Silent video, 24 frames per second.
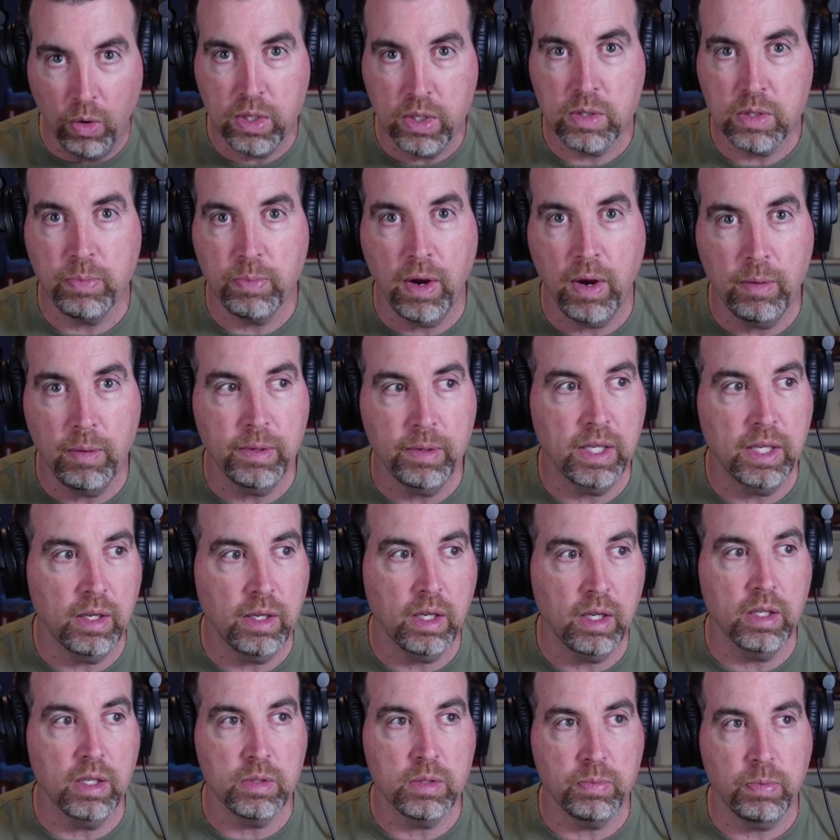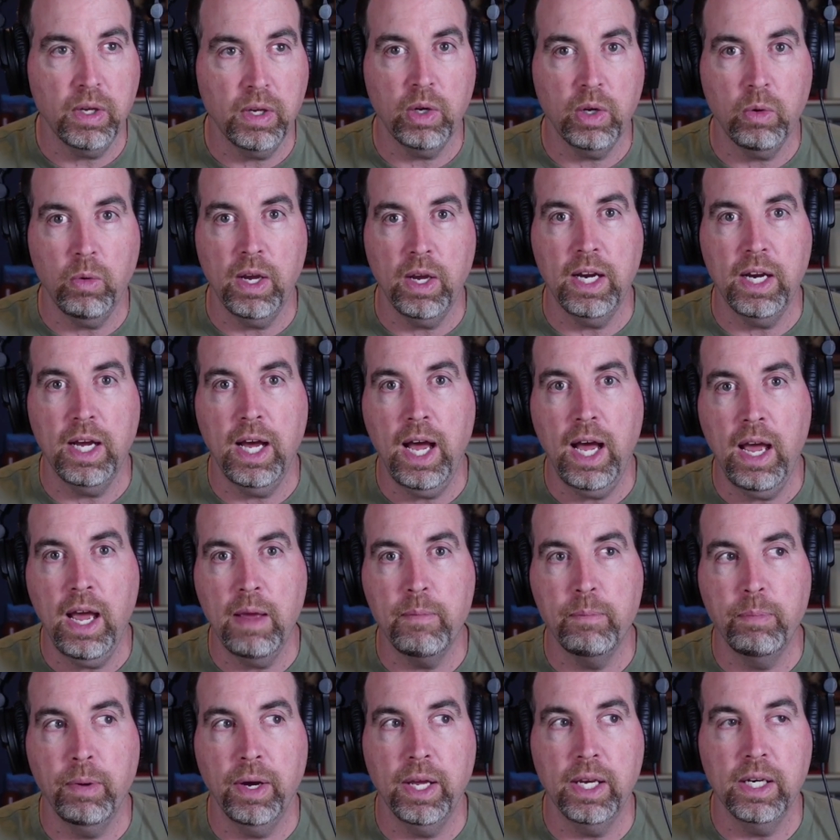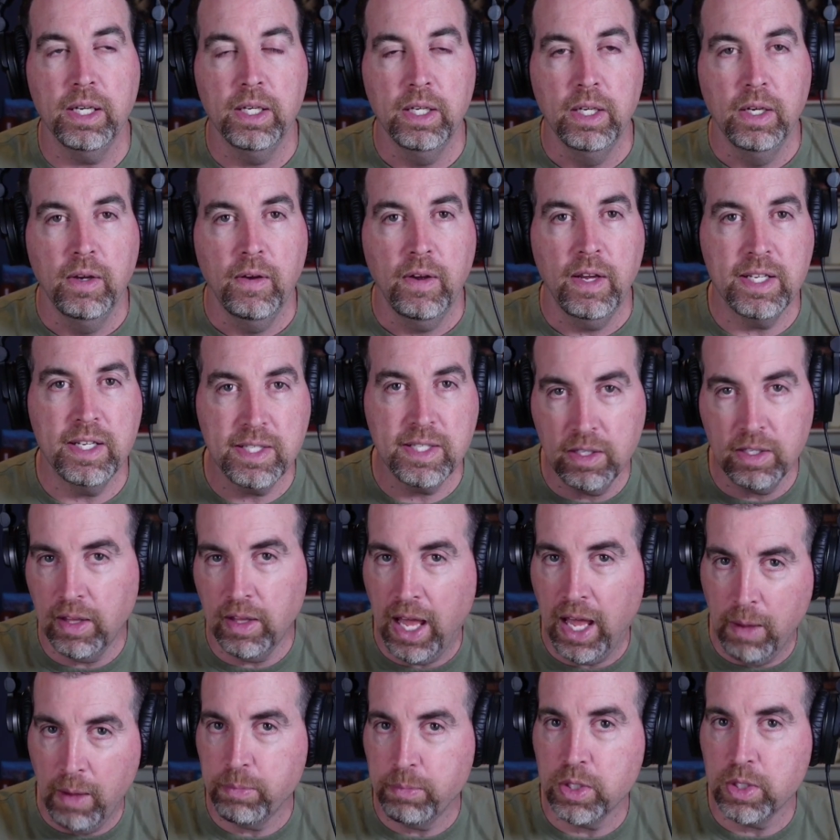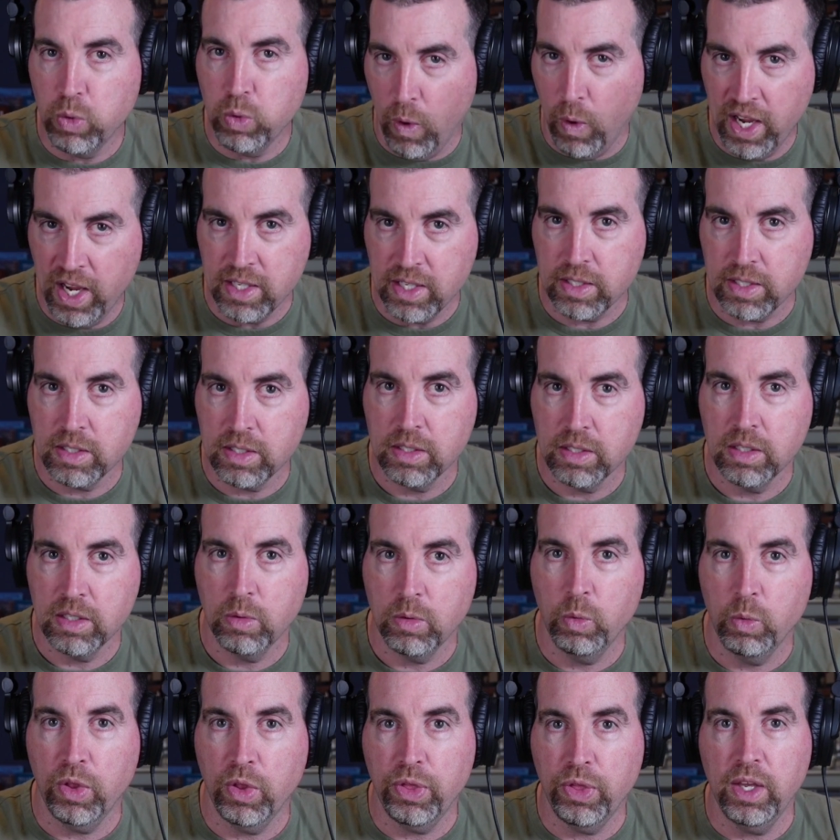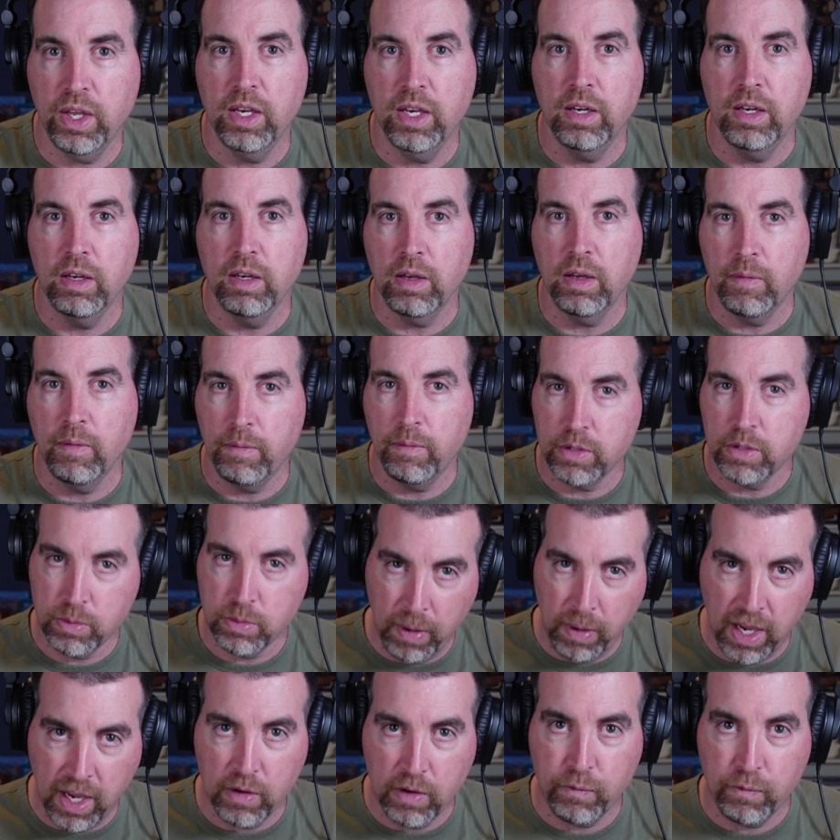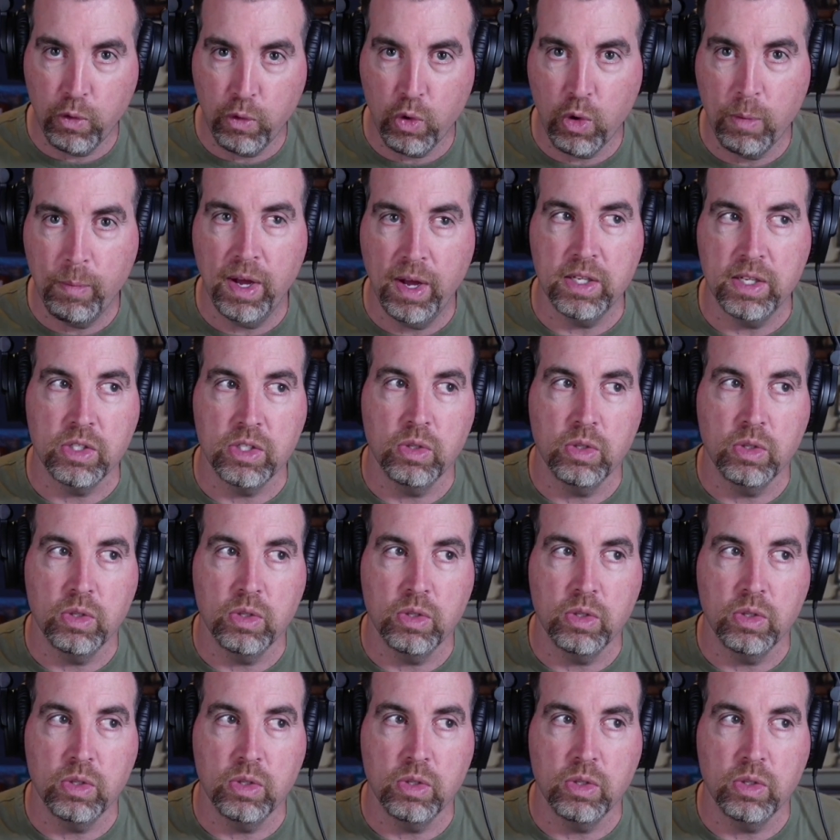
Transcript: It's probably quite high, but it still happened twice within a span of 4 months.